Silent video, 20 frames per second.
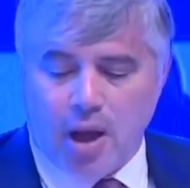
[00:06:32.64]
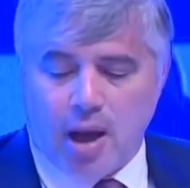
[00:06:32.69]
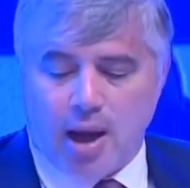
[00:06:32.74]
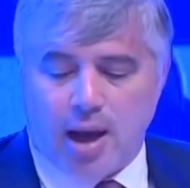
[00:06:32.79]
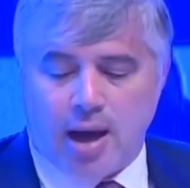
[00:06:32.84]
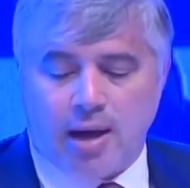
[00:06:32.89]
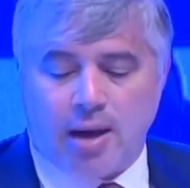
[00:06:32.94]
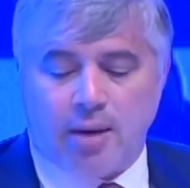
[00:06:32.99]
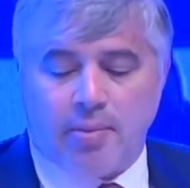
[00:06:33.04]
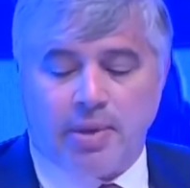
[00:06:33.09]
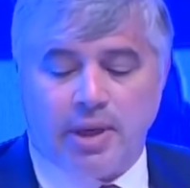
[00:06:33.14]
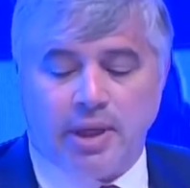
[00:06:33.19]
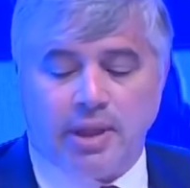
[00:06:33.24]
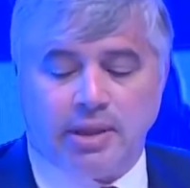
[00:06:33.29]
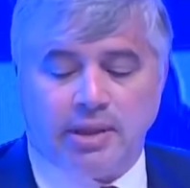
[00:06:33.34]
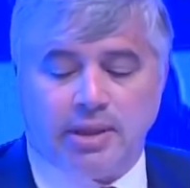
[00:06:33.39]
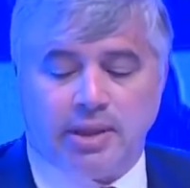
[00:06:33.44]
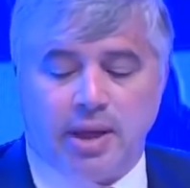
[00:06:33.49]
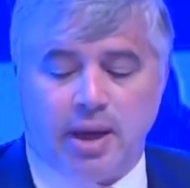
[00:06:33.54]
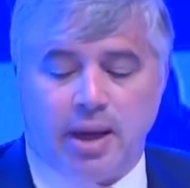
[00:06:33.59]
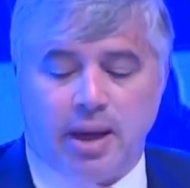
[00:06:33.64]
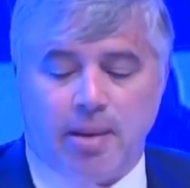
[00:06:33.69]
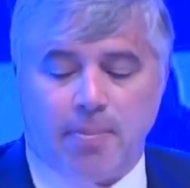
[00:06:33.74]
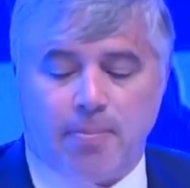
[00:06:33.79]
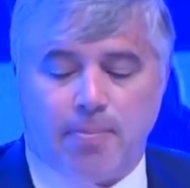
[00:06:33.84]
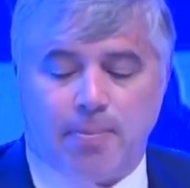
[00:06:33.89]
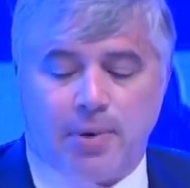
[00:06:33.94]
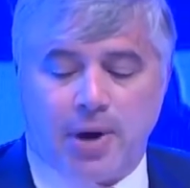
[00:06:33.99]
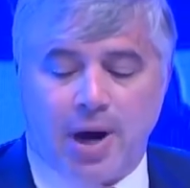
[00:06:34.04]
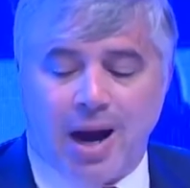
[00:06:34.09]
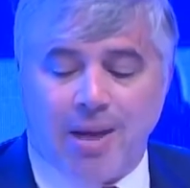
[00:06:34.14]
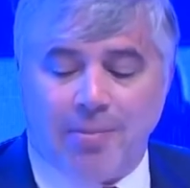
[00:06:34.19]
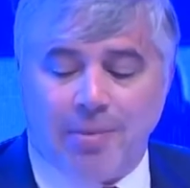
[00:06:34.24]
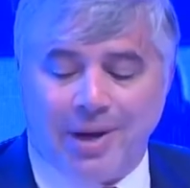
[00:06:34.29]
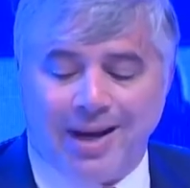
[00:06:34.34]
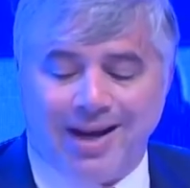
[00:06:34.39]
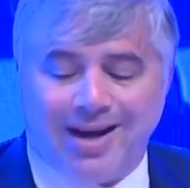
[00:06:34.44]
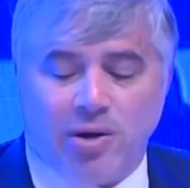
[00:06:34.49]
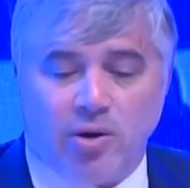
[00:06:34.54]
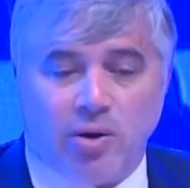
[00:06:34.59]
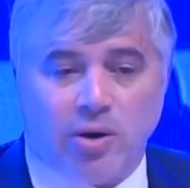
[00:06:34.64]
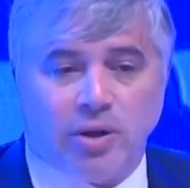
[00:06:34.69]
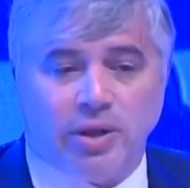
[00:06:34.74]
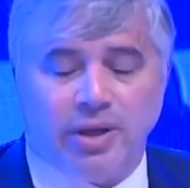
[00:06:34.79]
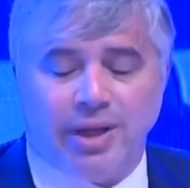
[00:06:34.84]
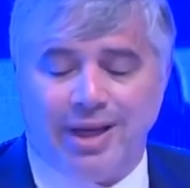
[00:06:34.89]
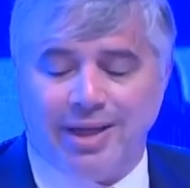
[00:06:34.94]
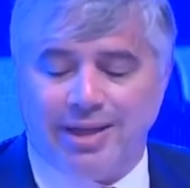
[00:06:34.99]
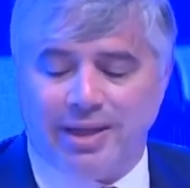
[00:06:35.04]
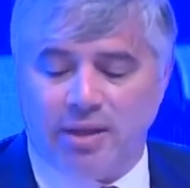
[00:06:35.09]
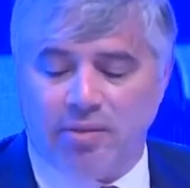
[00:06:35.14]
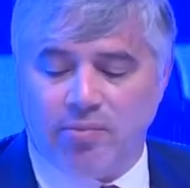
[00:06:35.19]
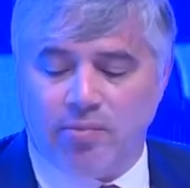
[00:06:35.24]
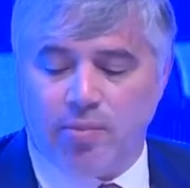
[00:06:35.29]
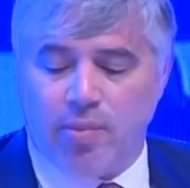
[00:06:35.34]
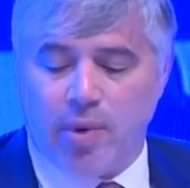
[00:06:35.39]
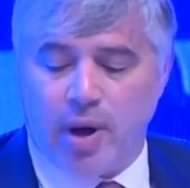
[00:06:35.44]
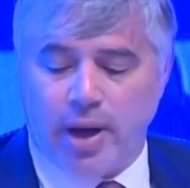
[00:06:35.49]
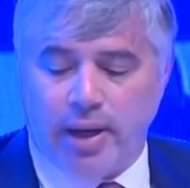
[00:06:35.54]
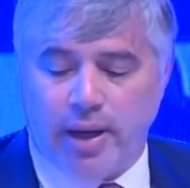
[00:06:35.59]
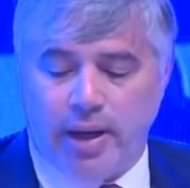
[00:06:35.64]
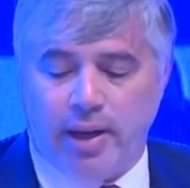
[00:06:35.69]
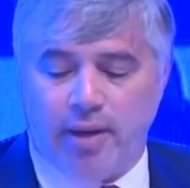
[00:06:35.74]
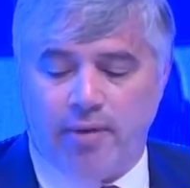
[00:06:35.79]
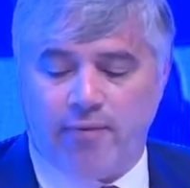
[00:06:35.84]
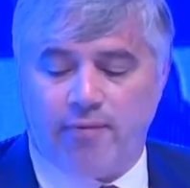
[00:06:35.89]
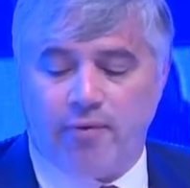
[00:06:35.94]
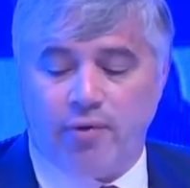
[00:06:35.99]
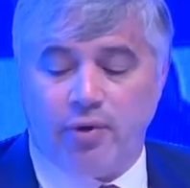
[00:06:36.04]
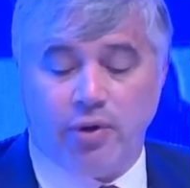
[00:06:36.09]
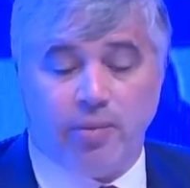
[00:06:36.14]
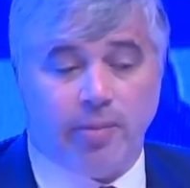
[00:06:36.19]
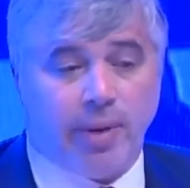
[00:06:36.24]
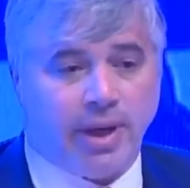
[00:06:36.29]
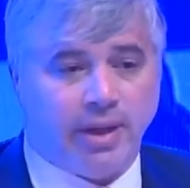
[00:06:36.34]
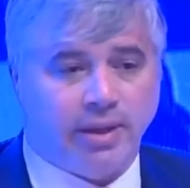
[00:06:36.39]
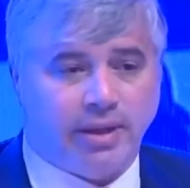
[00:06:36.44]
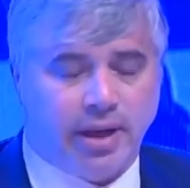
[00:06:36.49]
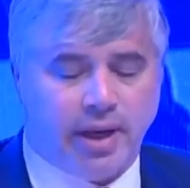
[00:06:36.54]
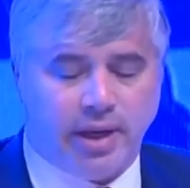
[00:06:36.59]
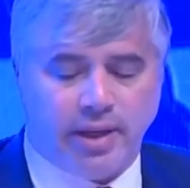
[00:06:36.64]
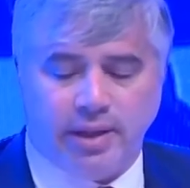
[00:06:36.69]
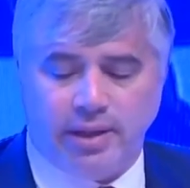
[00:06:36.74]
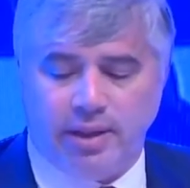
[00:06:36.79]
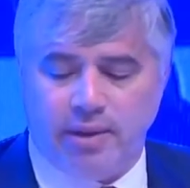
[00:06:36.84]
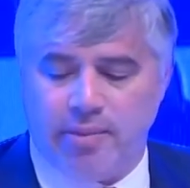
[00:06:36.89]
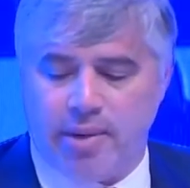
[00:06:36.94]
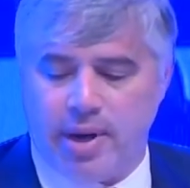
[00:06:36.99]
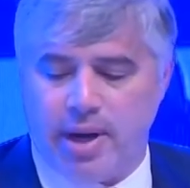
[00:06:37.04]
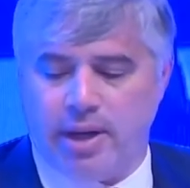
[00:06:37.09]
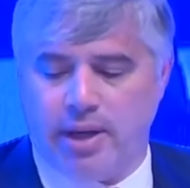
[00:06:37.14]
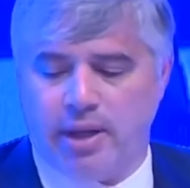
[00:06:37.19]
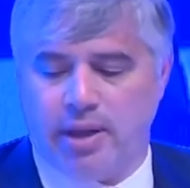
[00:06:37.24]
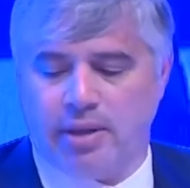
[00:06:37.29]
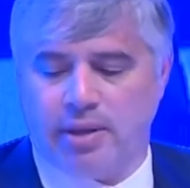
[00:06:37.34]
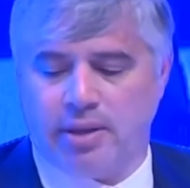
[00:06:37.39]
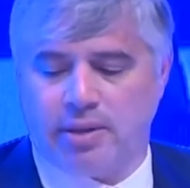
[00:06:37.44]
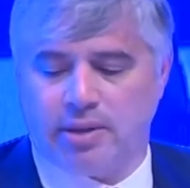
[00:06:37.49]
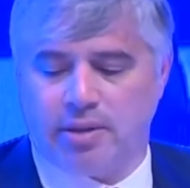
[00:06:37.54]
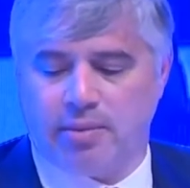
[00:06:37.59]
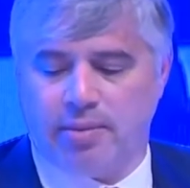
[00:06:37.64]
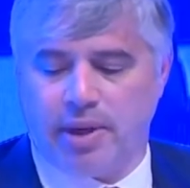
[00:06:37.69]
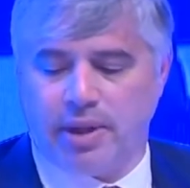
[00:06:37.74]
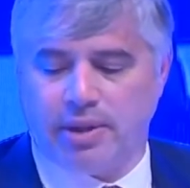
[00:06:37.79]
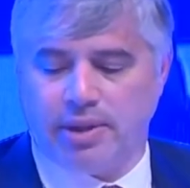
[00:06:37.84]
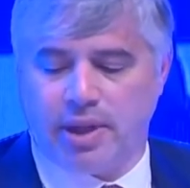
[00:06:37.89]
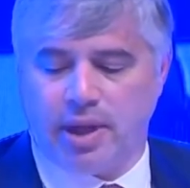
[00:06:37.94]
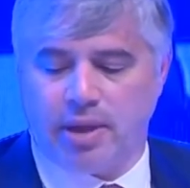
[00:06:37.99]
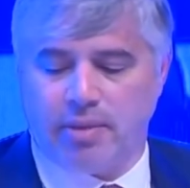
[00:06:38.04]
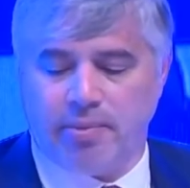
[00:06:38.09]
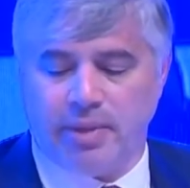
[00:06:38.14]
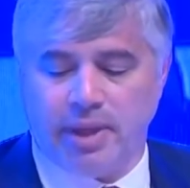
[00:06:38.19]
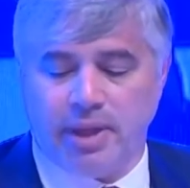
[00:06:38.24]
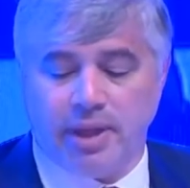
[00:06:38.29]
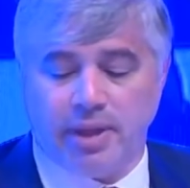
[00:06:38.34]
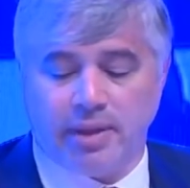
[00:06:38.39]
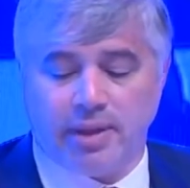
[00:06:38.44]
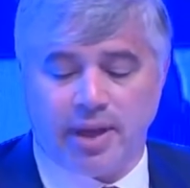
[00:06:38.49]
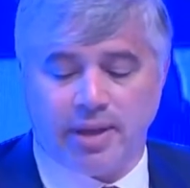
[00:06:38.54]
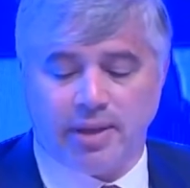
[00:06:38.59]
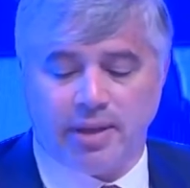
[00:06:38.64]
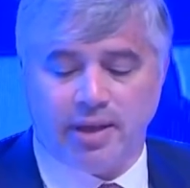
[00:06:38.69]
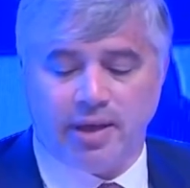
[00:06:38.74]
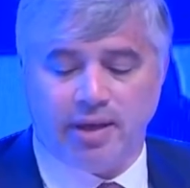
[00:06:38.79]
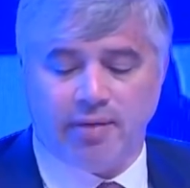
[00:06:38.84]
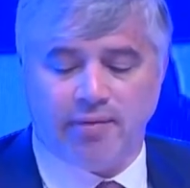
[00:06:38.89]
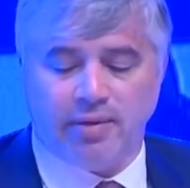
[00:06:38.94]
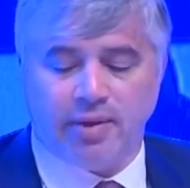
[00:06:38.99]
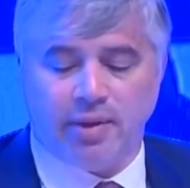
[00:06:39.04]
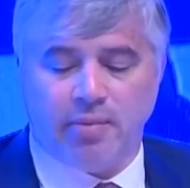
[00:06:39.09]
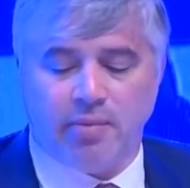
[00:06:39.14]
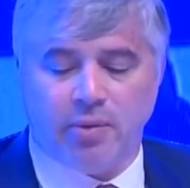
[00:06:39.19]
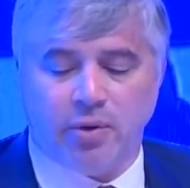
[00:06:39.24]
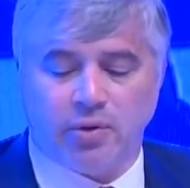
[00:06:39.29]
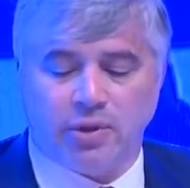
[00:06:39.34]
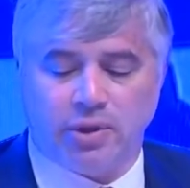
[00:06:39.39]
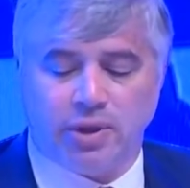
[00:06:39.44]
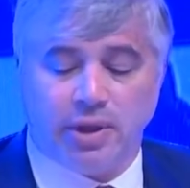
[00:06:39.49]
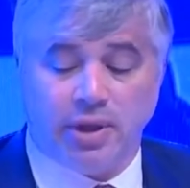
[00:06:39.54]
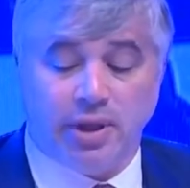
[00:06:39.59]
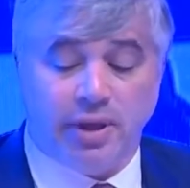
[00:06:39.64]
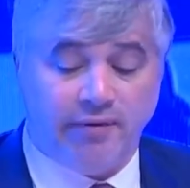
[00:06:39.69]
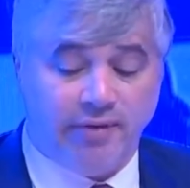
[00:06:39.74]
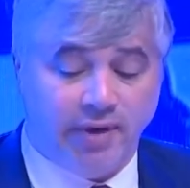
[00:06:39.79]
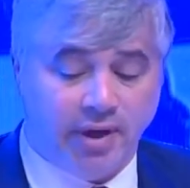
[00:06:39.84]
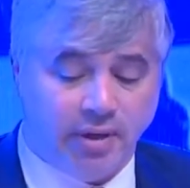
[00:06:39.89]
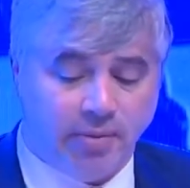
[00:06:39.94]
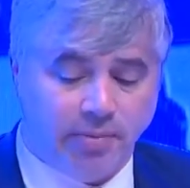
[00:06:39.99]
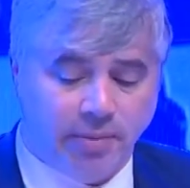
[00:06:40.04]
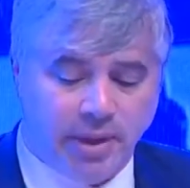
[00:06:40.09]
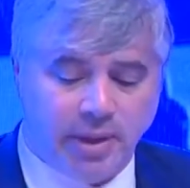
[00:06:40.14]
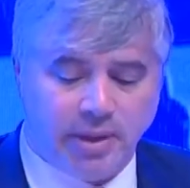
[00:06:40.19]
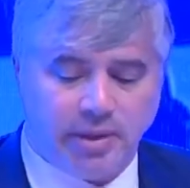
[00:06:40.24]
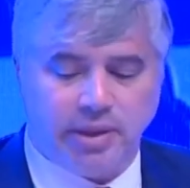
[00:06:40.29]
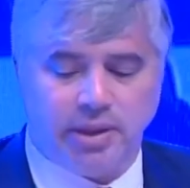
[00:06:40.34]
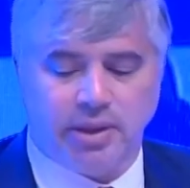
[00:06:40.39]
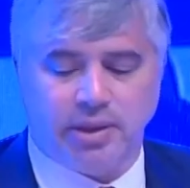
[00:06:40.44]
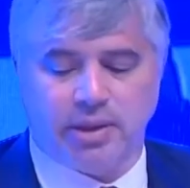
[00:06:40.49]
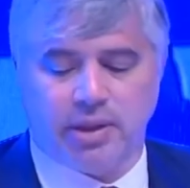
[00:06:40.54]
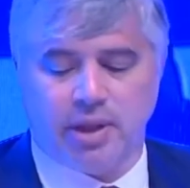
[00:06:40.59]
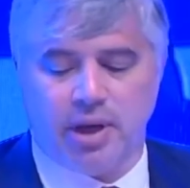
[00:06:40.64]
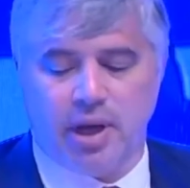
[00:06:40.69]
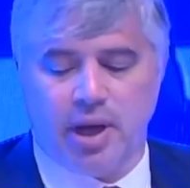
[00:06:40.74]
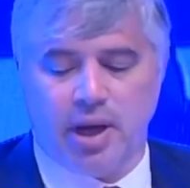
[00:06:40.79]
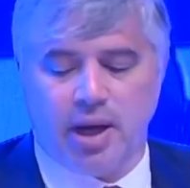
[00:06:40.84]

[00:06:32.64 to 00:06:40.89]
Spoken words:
ANAMA is the primary coordinating body for humanitarian demining in Azerbaijan, meaning that even the most significant ministers